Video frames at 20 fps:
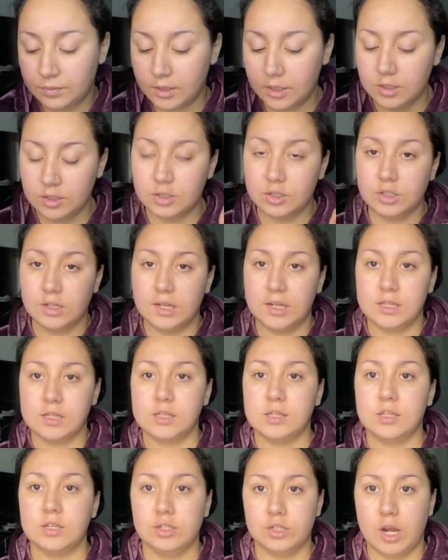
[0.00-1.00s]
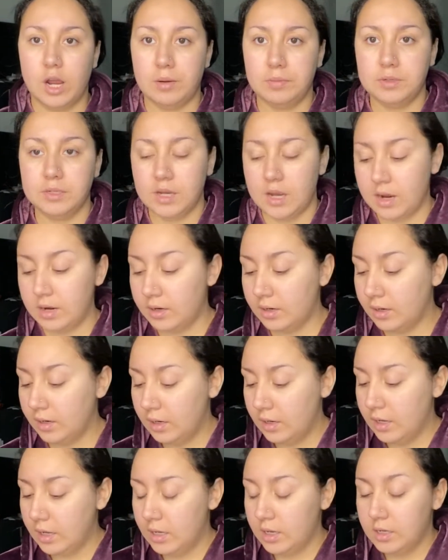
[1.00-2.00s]
she gets the job done.
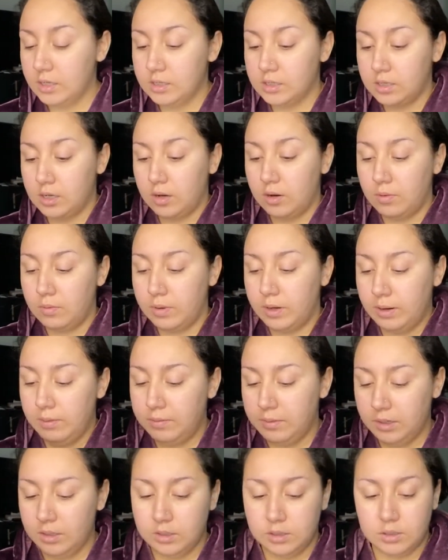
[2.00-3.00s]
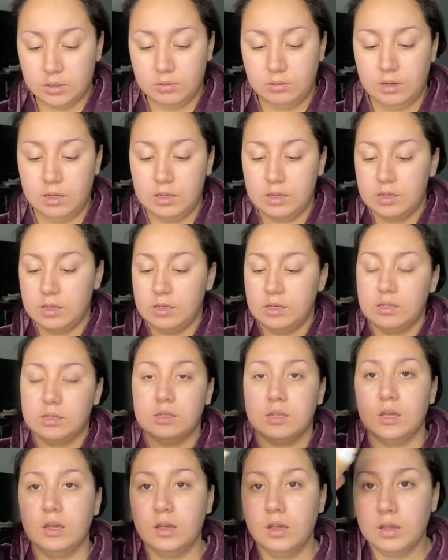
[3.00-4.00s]
So what I'm gonna do is
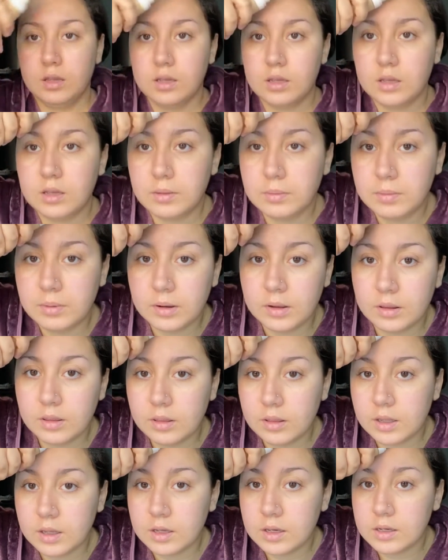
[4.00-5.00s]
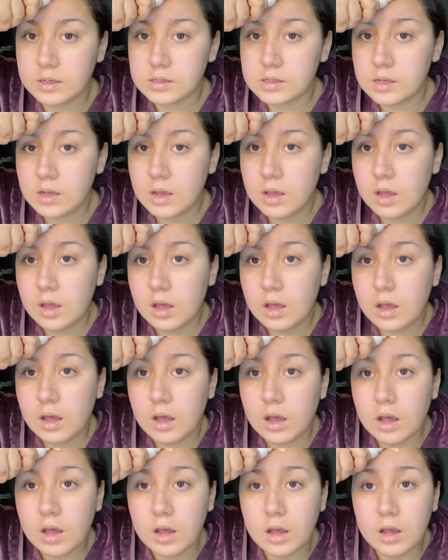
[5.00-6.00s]
put this
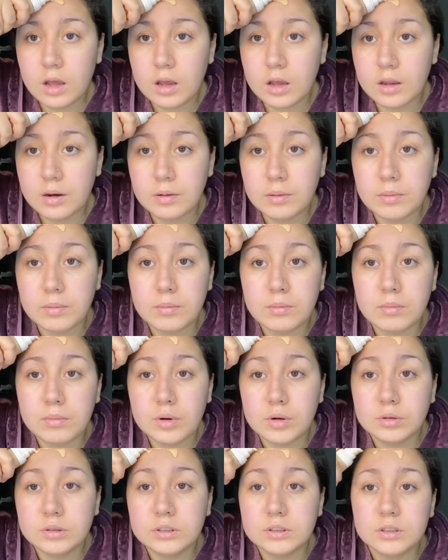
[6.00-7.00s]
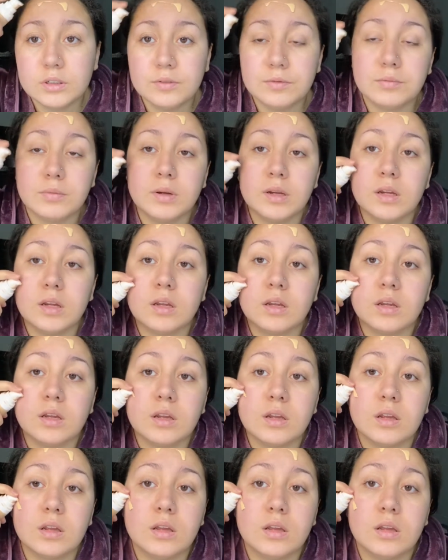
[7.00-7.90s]
on most of my